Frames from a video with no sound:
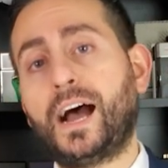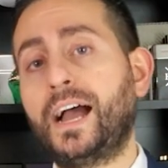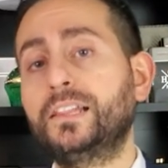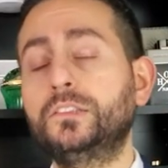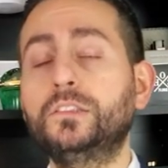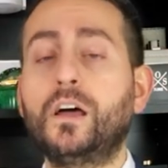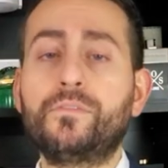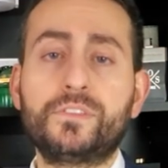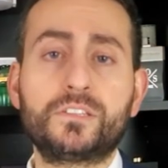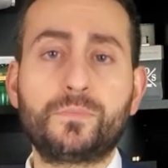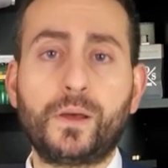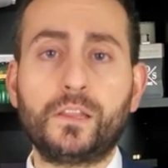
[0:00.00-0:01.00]
I love
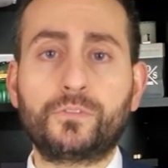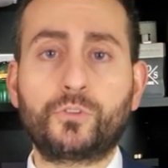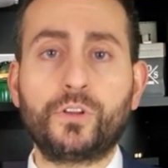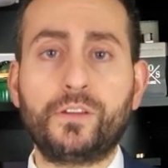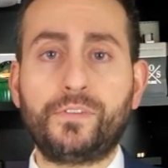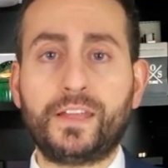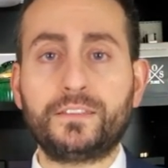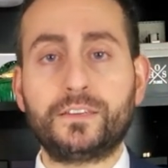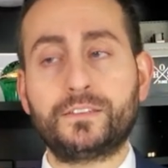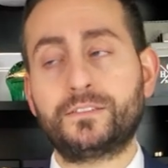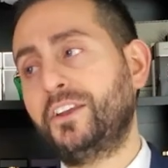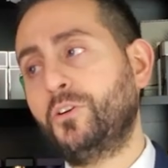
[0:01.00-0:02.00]
the smell of Creed
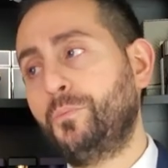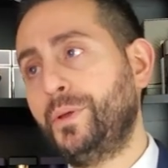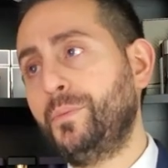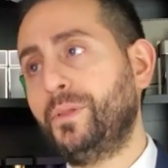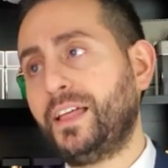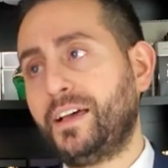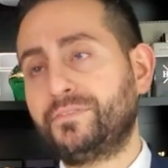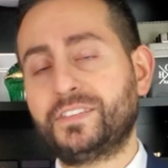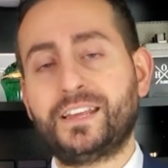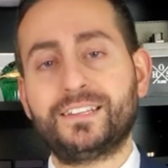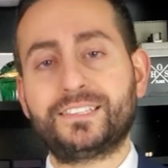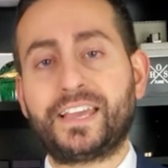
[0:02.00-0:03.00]
Aventus. I know people have
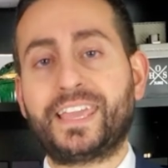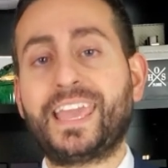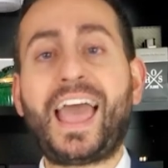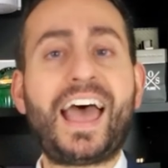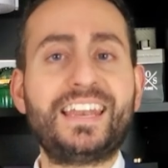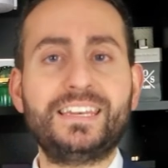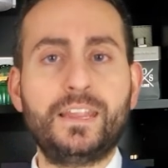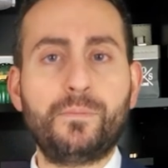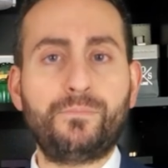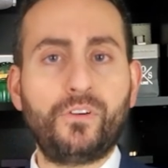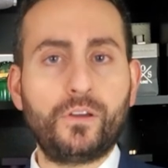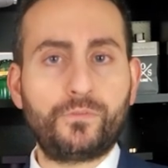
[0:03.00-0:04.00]
said it's like
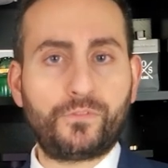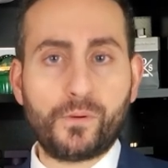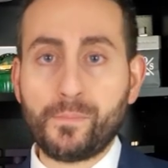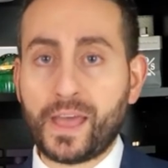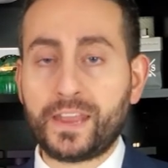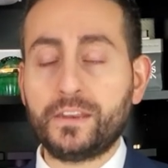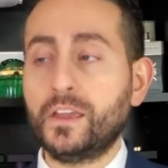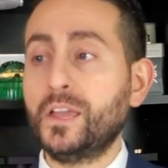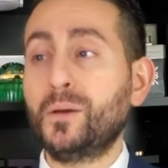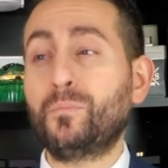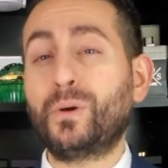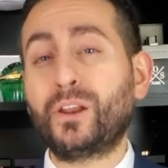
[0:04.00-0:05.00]
catnip for men,
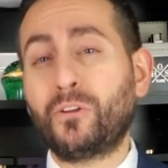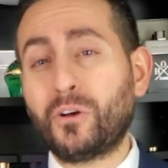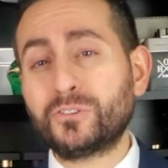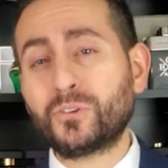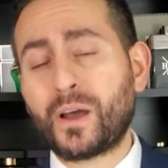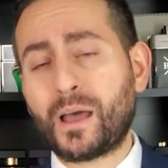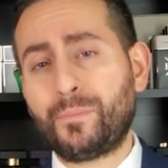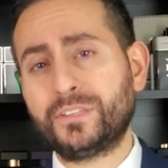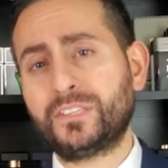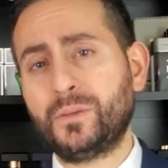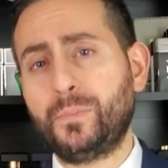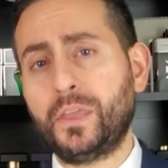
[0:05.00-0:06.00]
but it also
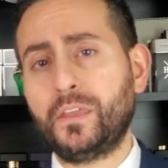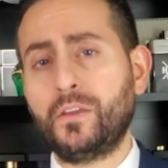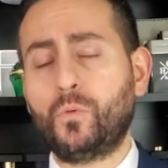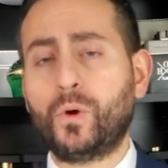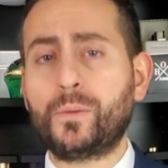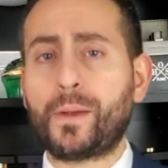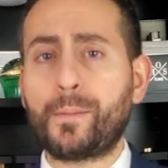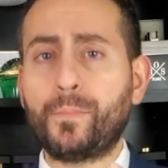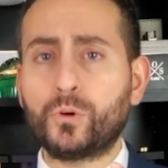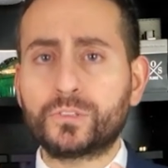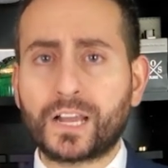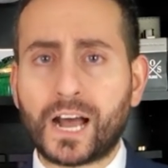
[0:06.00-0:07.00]
happens to be one of my
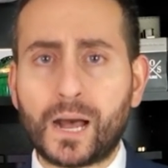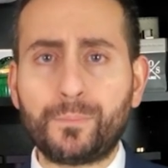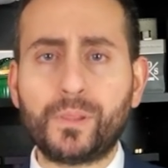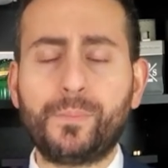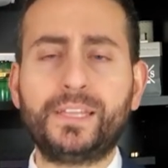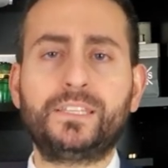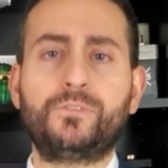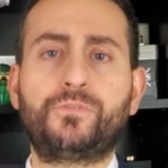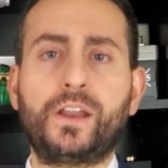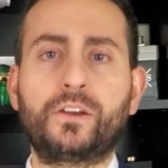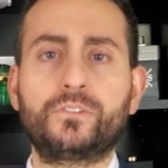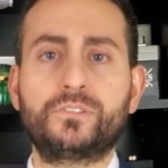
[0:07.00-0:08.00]
most complimented
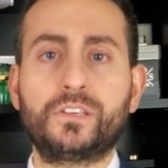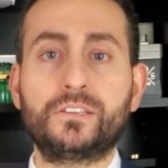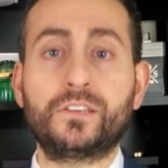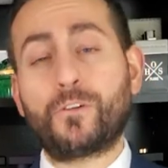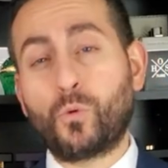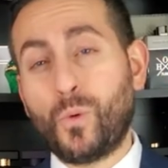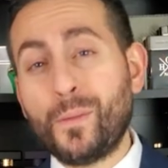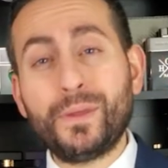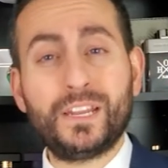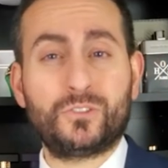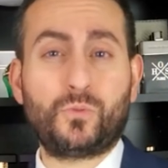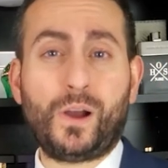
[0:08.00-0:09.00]
fragrances for
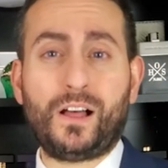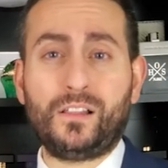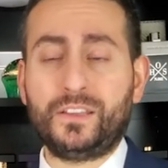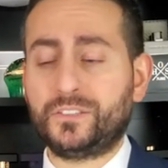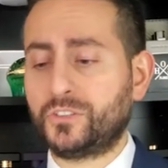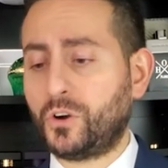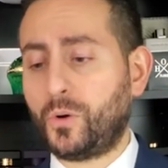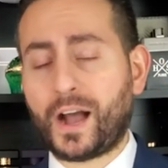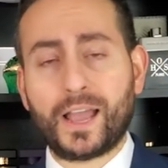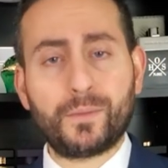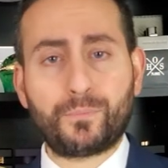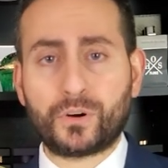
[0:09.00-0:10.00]
women as well. And so
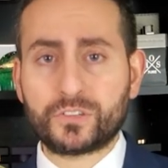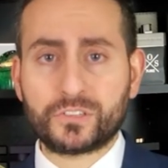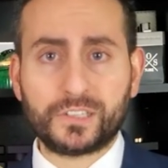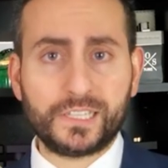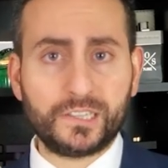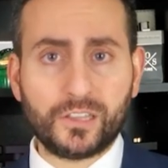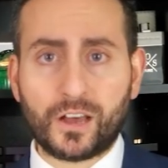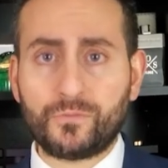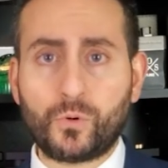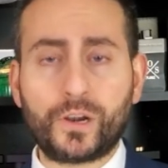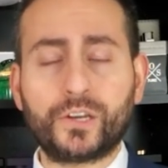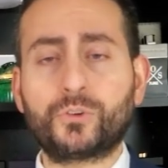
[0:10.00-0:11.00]
I personally
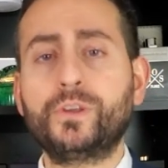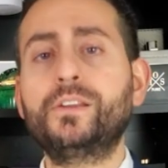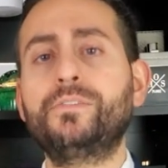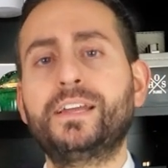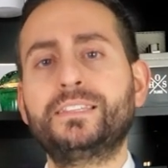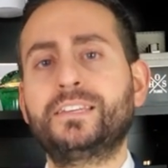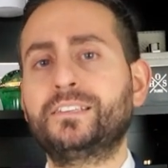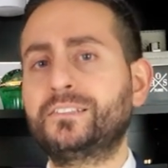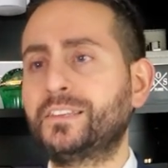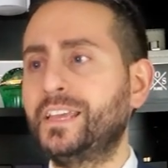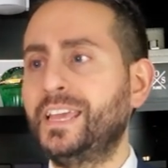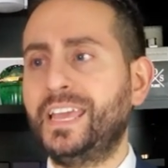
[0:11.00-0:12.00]
love wearing Creed
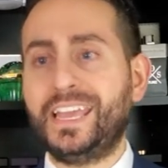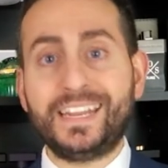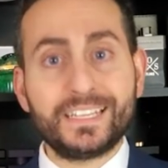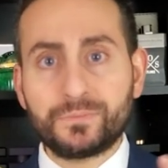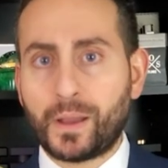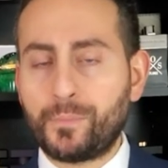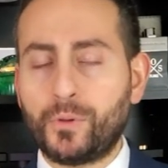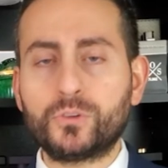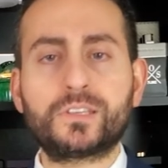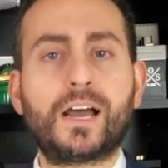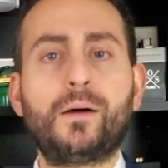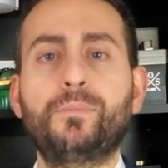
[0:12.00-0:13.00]
Aventus. It is my
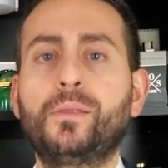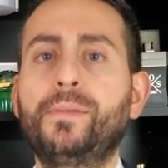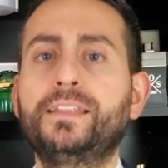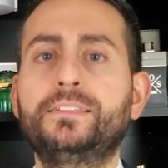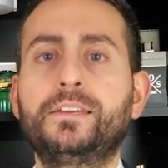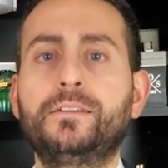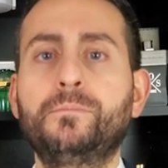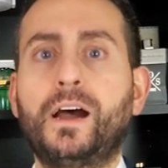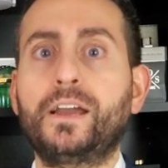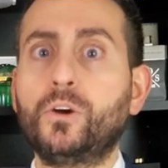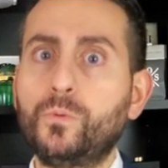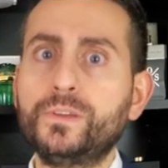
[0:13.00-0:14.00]
most complimented.
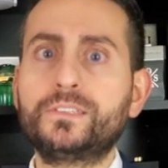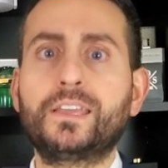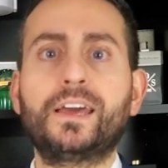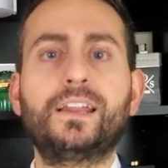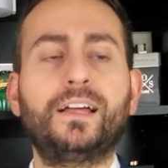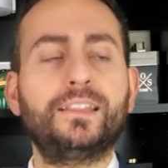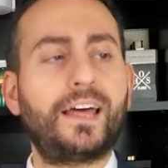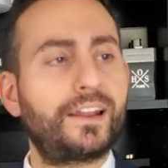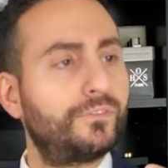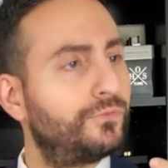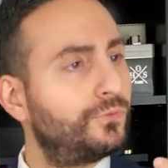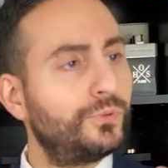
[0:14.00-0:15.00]
I always get a lot
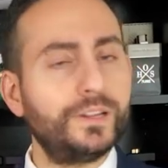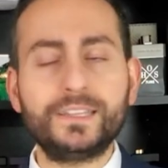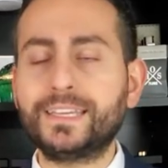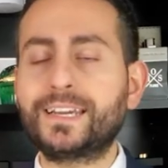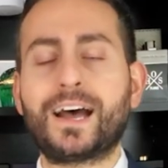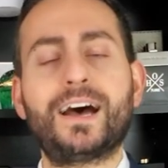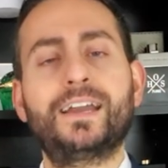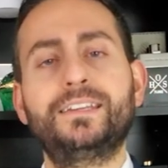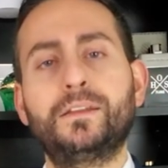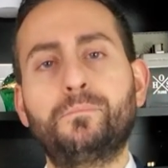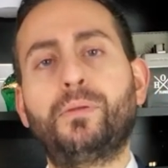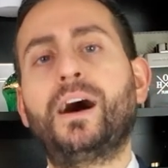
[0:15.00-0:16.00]
of really
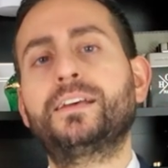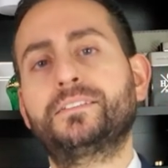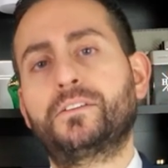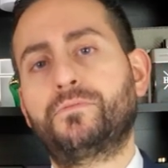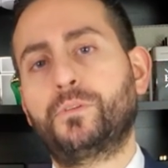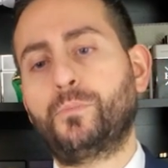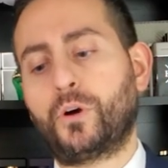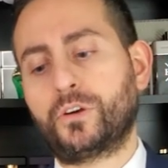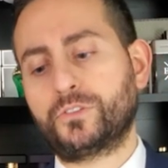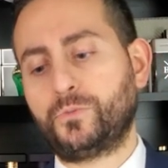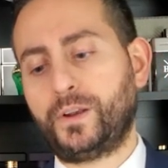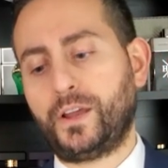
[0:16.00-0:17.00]
kind and positive
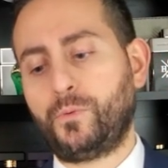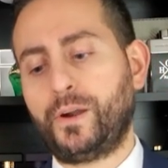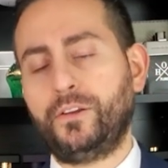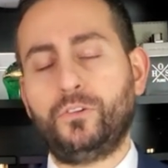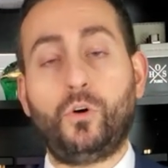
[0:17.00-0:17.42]
remarks when I wear it.